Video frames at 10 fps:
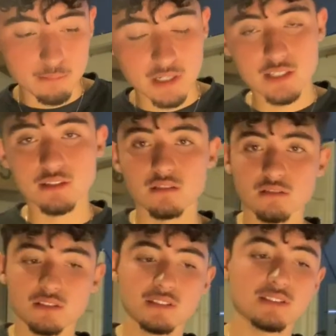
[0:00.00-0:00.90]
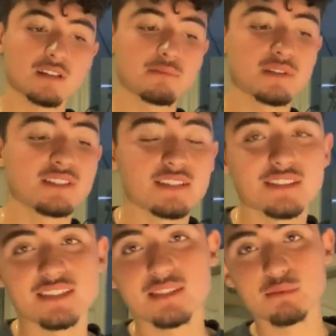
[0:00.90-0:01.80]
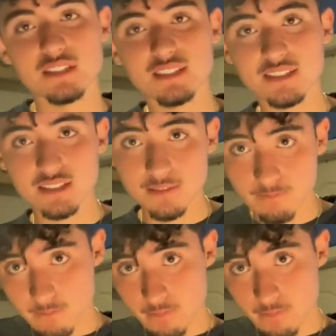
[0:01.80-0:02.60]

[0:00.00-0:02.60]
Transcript: buying those. I paid 60, she paid 60.